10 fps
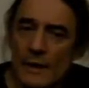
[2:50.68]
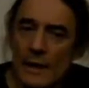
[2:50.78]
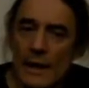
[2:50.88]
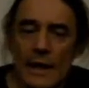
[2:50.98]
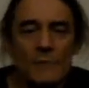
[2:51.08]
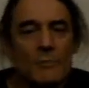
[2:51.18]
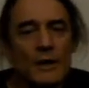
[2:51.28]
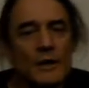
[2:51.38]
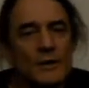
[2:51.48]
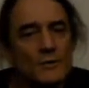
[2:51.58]
and by
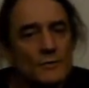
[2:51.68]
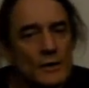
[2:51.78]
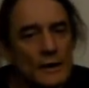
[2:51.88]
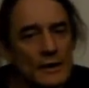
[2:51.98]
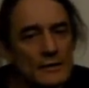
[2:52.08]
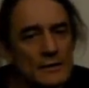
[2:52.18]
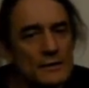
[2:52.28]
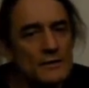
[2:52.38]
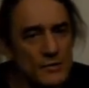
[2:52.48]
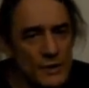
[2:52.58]
neutralizing
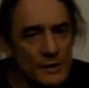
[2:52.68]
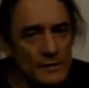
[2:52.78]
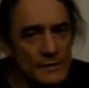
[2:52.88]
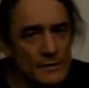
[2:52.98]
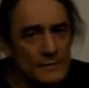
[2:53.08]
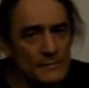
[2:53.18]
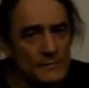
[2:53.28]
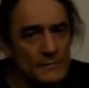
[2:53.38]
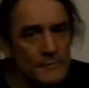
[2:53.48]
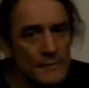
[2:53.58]
distractors.
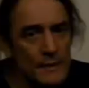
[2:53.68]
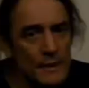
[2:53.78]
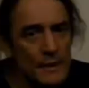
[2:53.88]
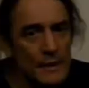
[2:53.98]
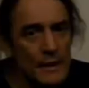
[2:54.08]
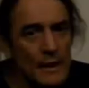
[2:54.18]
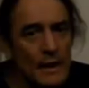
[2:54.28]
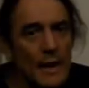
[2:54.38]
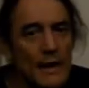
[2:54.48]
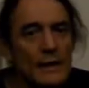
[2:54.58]

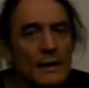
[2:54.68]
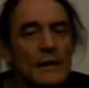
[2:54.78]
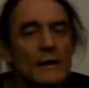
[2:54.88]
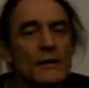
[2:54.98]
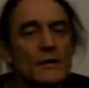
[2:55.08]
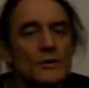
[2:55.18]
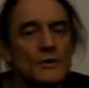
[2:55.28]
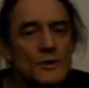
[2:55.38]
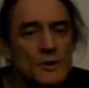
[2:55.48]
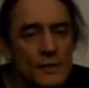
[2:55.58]
And
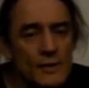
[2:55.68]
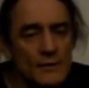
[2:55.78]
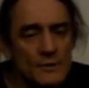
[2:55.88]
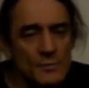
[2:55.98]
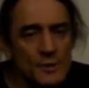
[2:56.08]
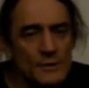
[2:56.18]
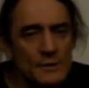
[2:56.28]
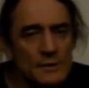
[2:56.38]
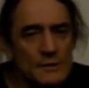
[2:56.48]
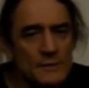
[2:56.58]
during this
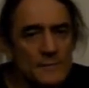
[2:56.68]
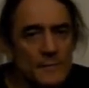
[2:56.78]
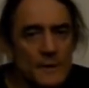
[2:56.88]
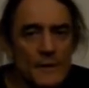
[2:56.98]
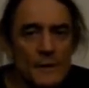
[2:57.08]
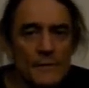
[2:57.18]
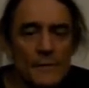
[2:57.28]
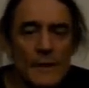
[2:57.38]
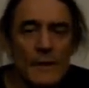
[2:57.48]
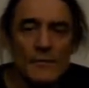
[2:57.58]
process,
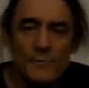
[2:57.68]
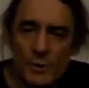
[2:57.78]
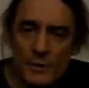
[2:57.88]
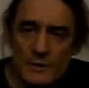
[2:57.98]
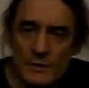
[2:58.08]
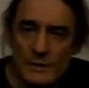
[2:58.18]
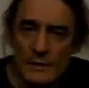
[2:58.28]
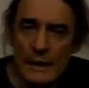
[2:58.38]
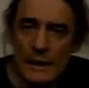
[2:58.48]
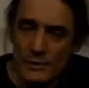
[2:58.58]
the person
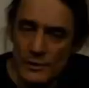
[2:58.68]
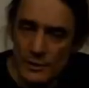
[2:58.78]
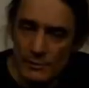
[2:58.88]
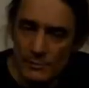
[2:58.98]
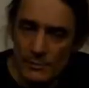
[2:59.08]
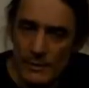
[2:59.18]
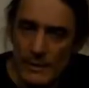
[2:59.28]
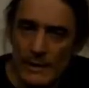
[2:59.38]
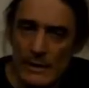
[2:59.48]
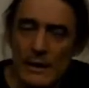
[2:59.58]
in ship
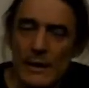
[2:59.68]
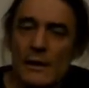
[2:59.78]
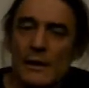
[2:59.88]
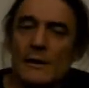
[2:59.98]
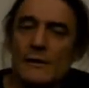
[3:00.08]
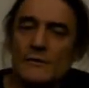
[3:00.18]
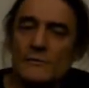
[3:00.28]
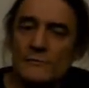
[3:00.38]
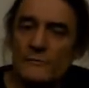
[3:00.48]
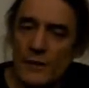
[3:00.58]
learns
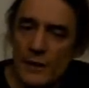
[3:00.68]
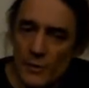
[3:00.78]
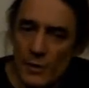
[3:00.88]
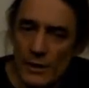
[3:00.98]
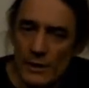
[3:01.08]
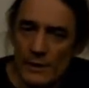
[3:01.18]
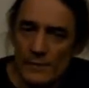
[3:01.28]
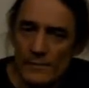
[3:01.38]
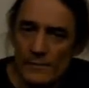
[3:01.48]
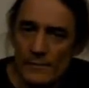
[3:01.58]
very quickly
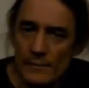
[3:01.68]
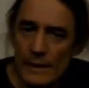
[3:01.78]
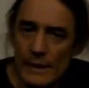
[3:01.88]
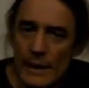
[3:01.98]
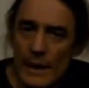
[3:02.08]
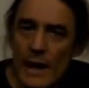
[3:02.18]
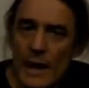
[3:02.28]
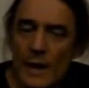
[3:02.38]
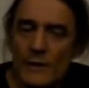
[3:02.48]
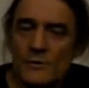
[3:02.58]

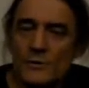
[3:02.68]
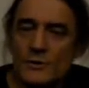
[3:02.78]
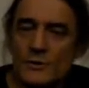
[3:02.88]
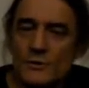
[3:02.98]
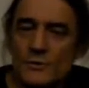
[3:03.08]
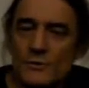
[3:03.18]
how to